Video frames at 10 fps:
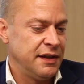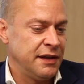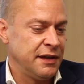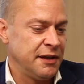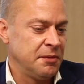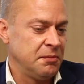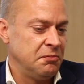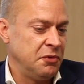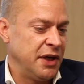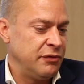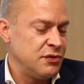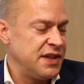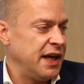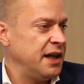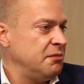you have to
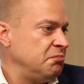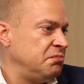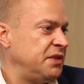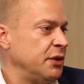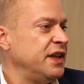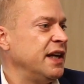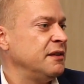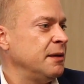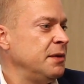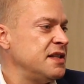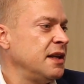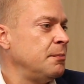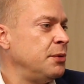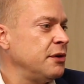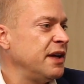stay till the end. I mean, it's not
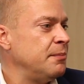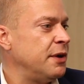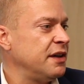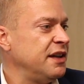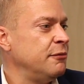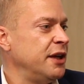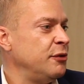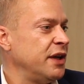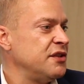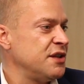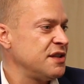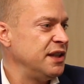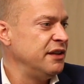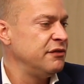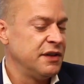a birthday party where you can just
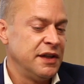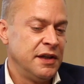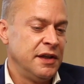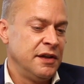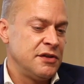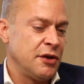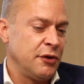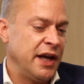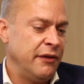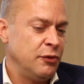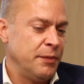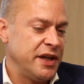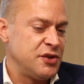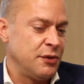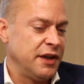leave. So you have to
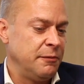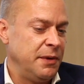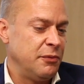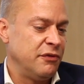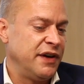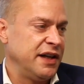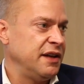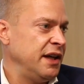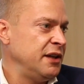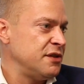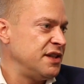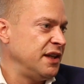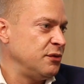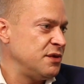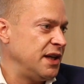make sure that people find it
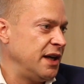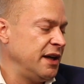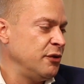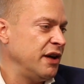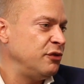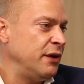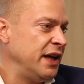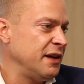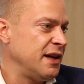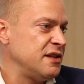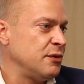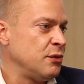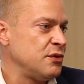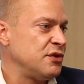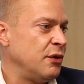interesting to stay, and you have to analyze
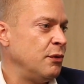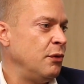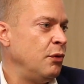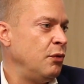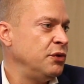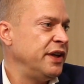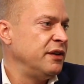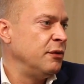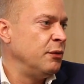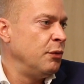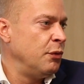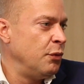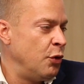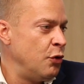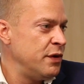also then
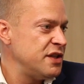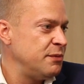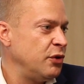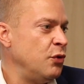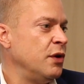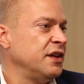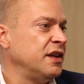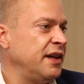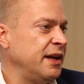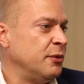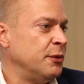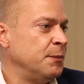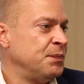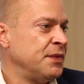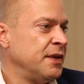who is with who on the table.